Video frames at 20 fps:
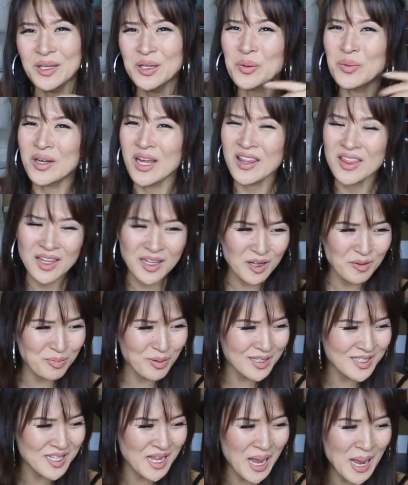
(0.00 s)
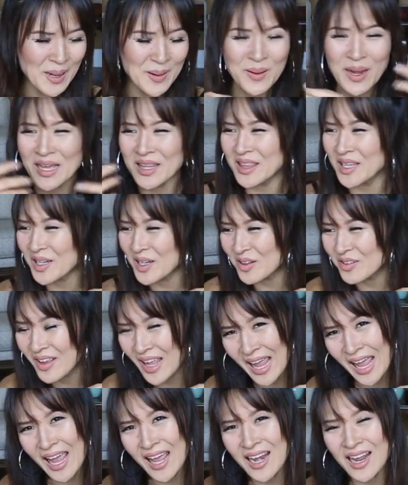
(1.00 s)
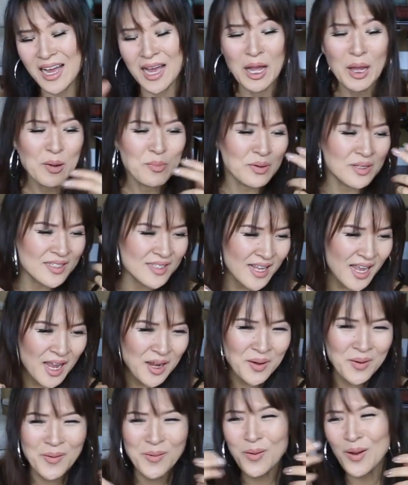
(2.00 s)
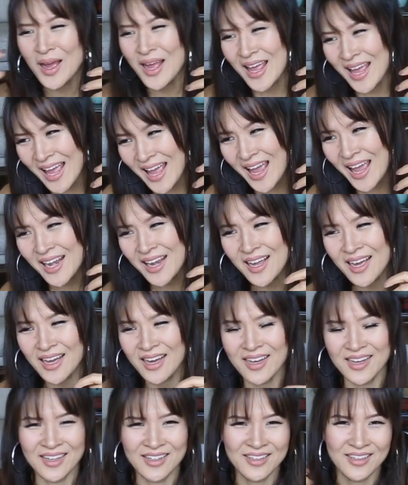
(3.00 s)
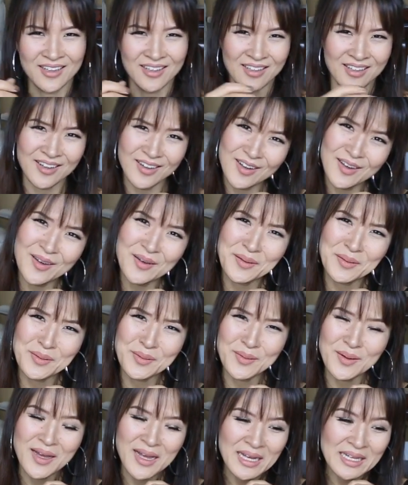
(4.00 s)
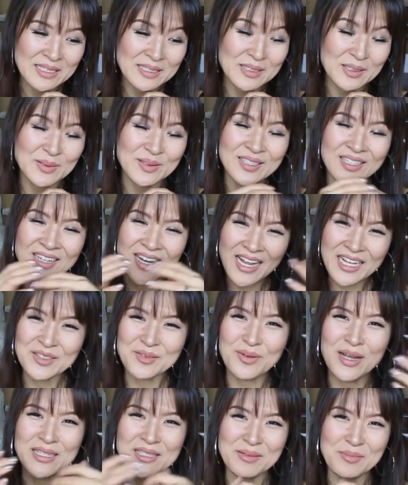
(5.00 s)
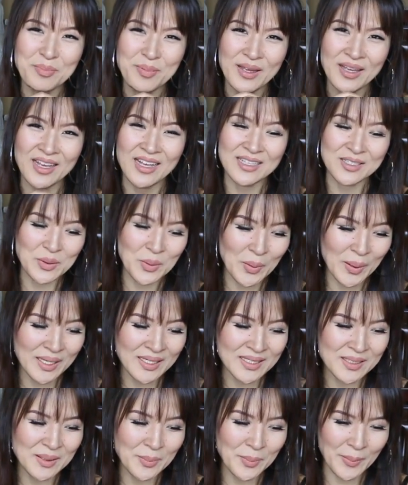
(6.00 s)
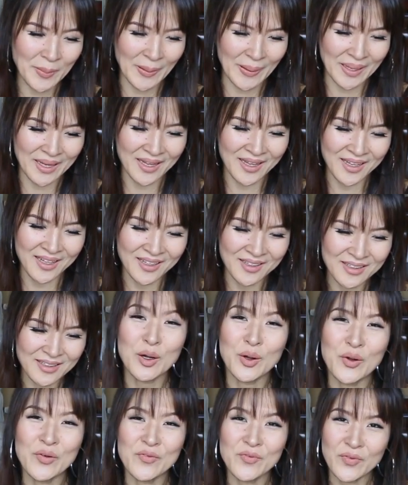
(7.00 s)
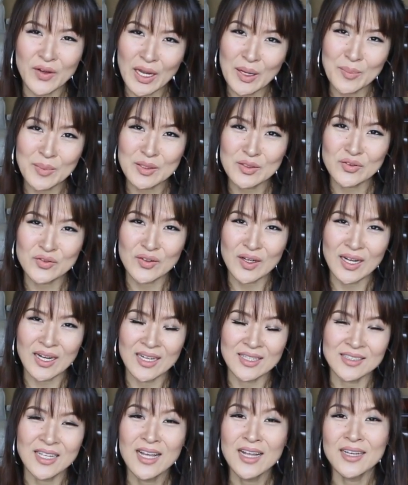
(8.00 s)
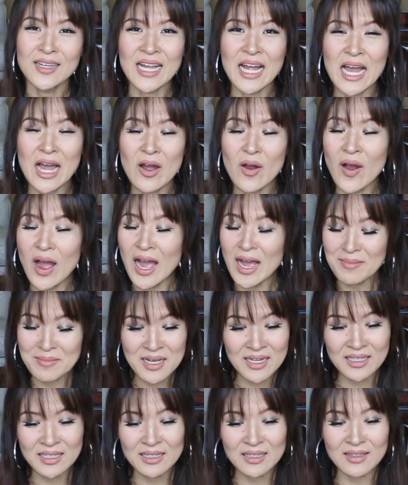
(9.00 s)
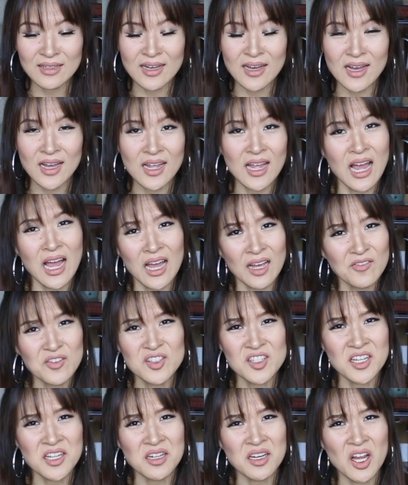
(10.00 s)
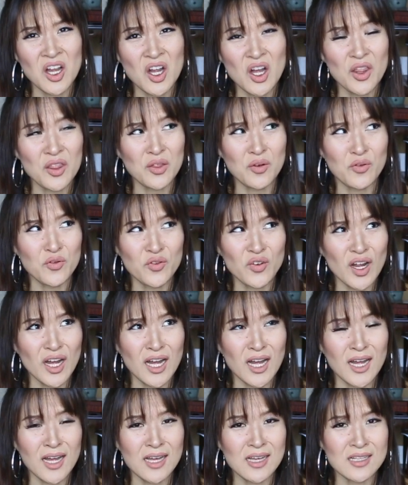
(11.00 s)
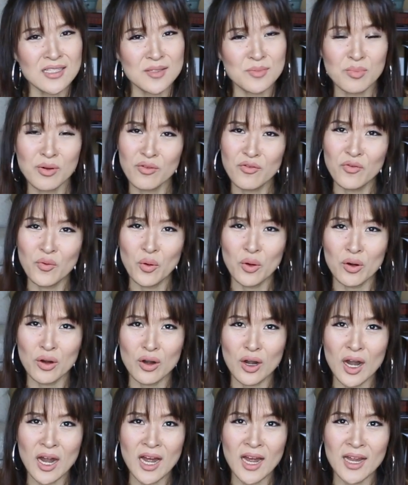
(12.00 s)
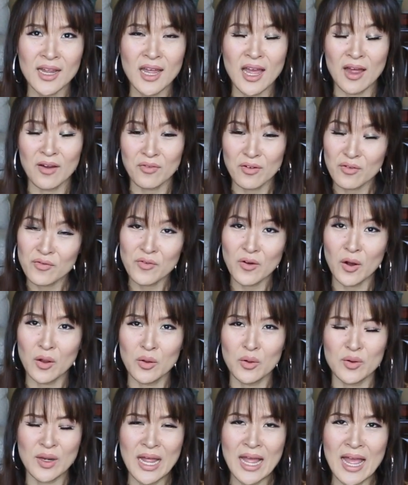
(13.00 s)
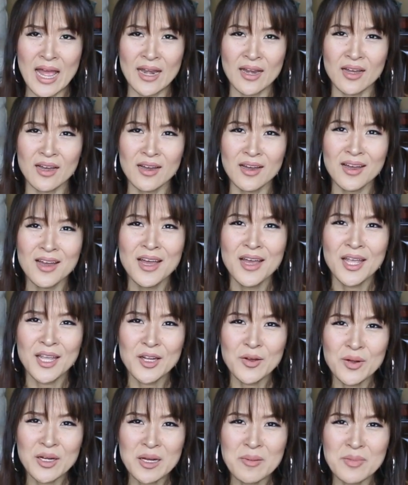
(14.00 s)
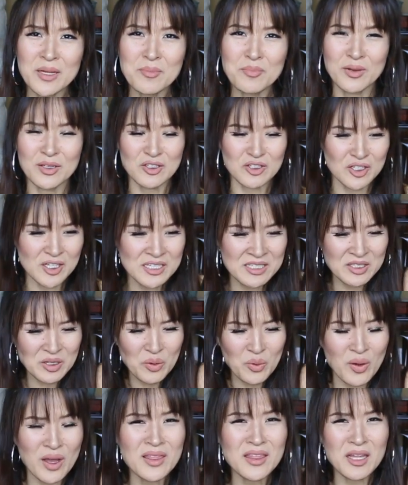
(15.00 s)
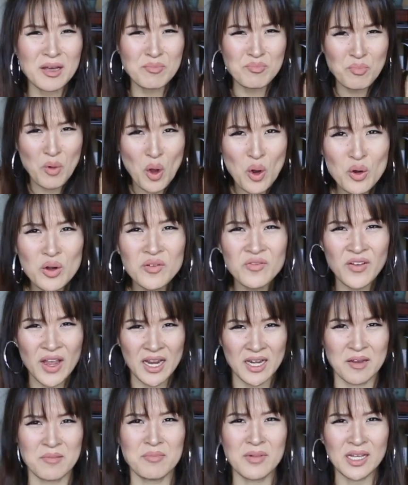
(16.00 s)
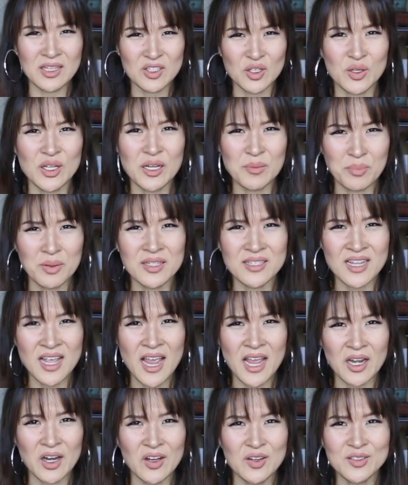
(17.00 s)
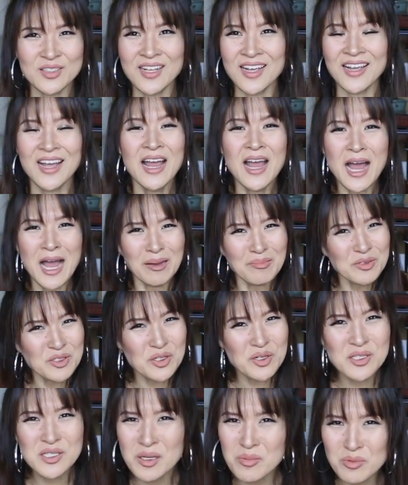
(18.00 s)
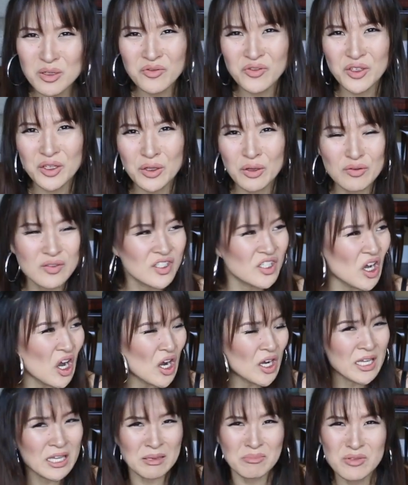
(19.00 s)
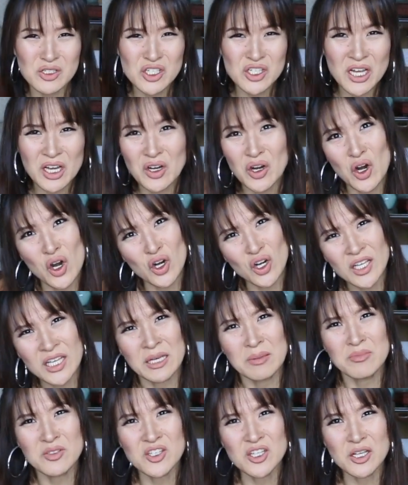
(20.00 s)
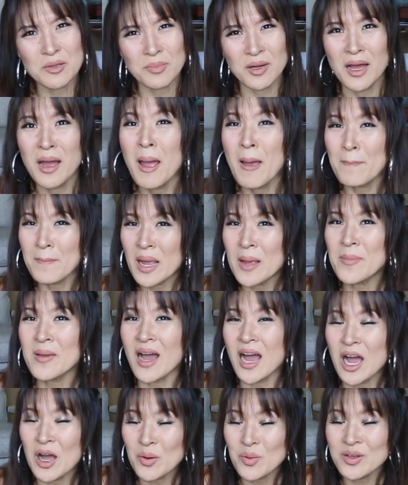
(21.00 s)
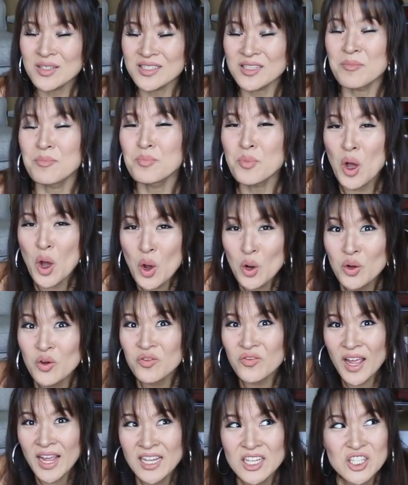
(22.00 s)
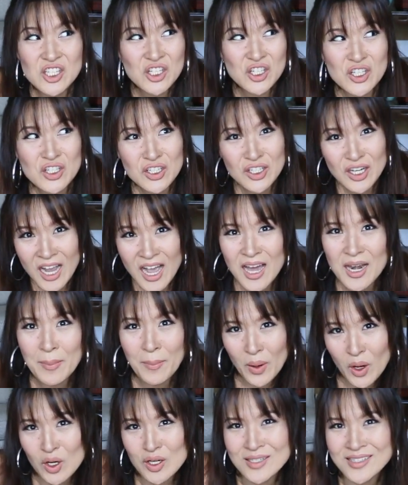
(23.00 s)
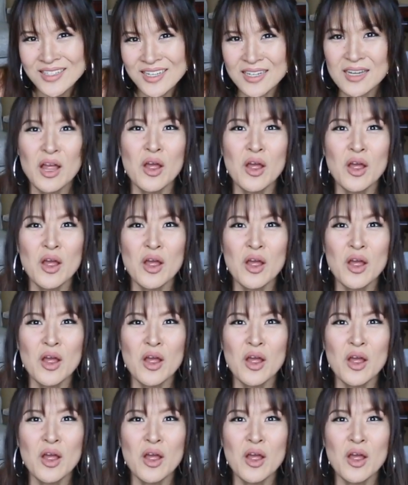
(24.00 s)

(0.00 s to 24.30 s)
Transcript: You know, when I think of potato, I think of Hannah. Potato Hannah, you know? So today's recipe is going to be her famous fries. Now, I'm not gonna lie, I've seen the fries before I ever followed Hannah. You know what I mean? But she's the one that motivated me to eat potatoes. Like, I'm sure some of you saw kimchi and heard of kimchi, but maybe I was the motivation kind of person